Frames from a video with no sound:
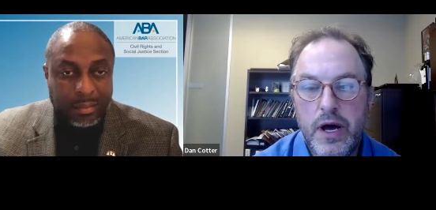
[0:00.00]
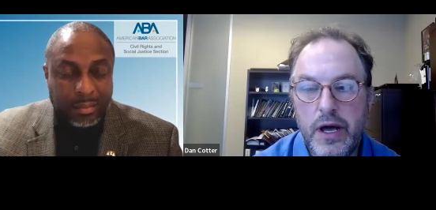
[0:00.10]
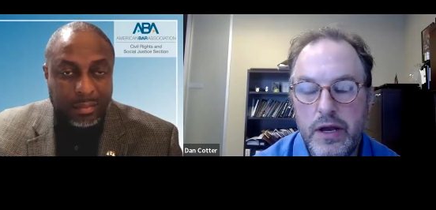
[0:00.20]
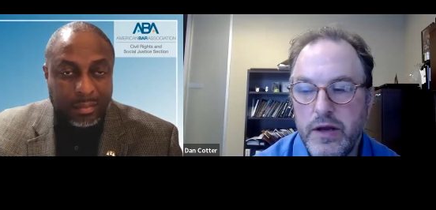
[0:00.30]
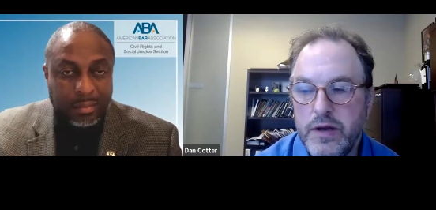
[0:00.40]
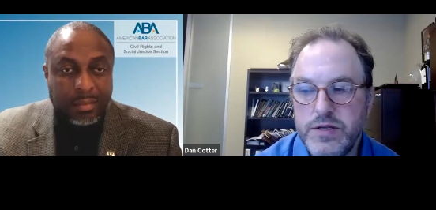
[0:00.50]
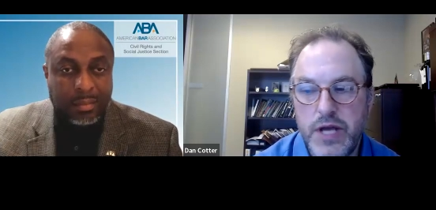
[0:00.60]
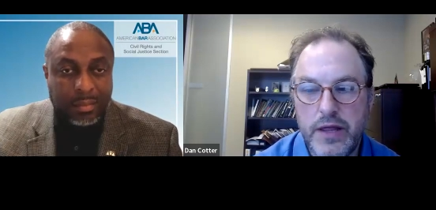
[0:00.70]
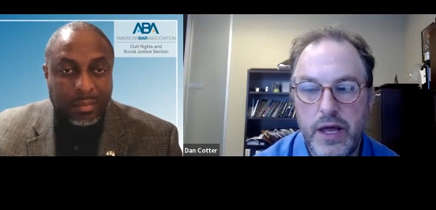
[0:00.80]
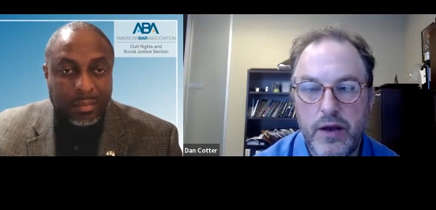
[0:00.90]
Speaker 1: Uh, he did
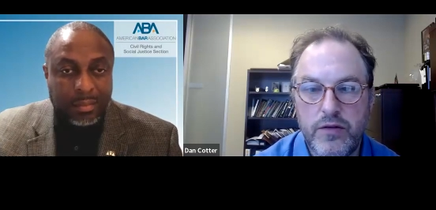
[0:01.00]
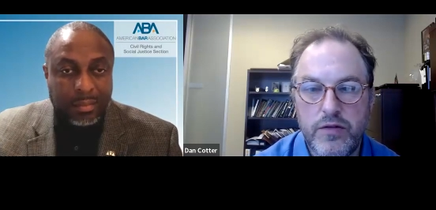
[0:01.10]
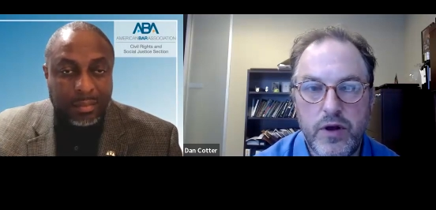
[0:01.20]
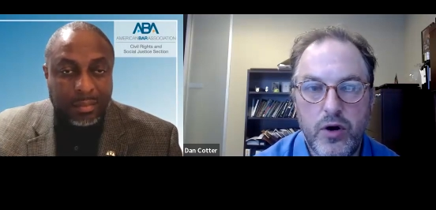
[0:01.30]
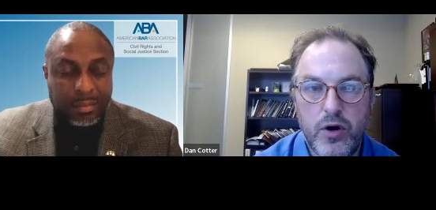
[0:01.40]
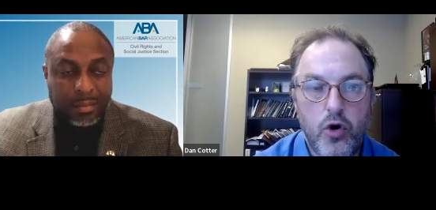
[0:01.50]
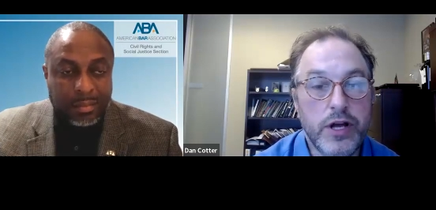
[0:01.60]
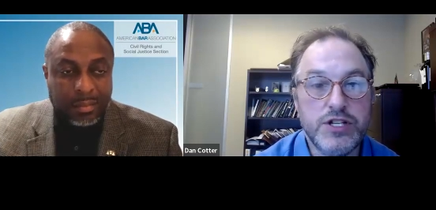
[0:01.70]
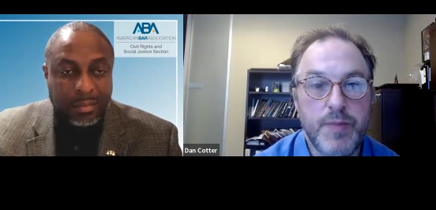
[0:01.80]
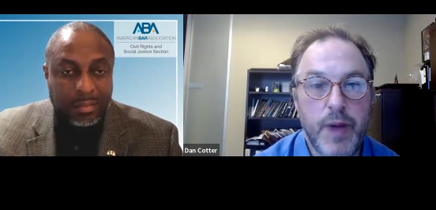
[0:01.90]
say that, you know, court
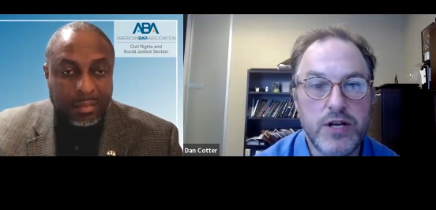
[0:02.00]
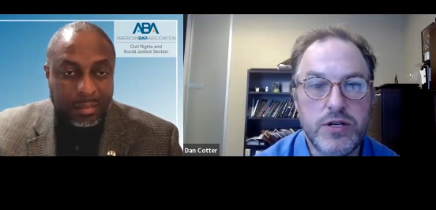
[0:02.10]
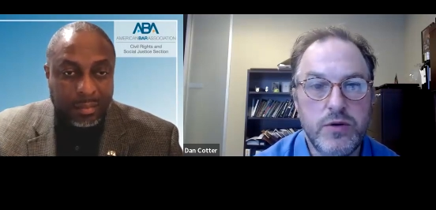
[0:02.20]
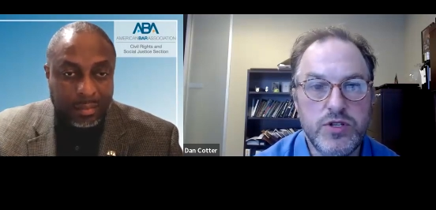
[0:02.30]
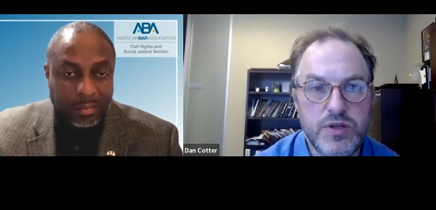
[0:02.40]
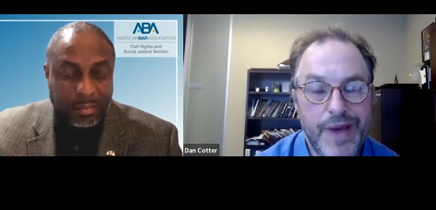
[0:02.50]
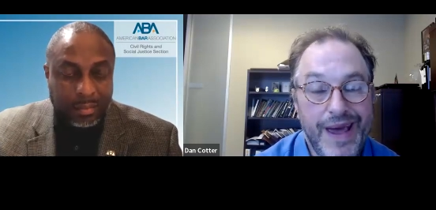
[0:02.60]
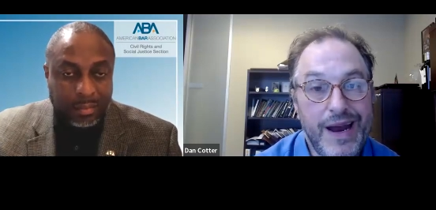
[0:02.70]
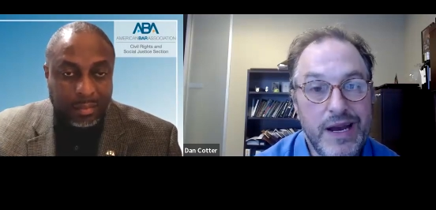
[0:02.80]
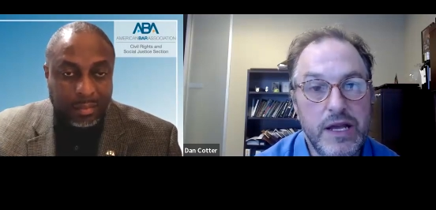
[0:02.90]
expansion was a
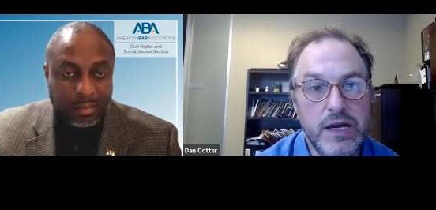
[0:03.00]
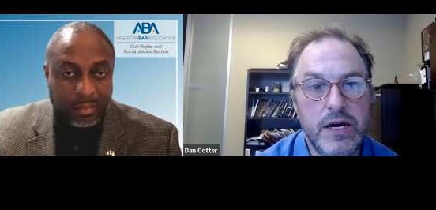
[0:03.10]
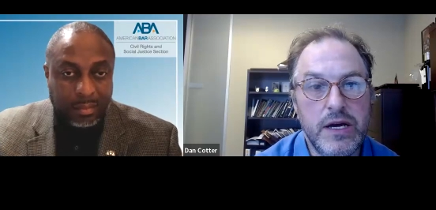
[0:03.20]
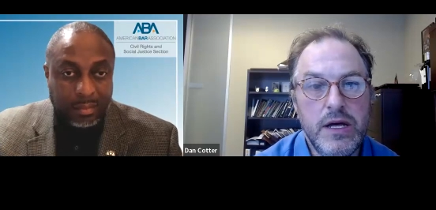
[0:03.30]
bad idea.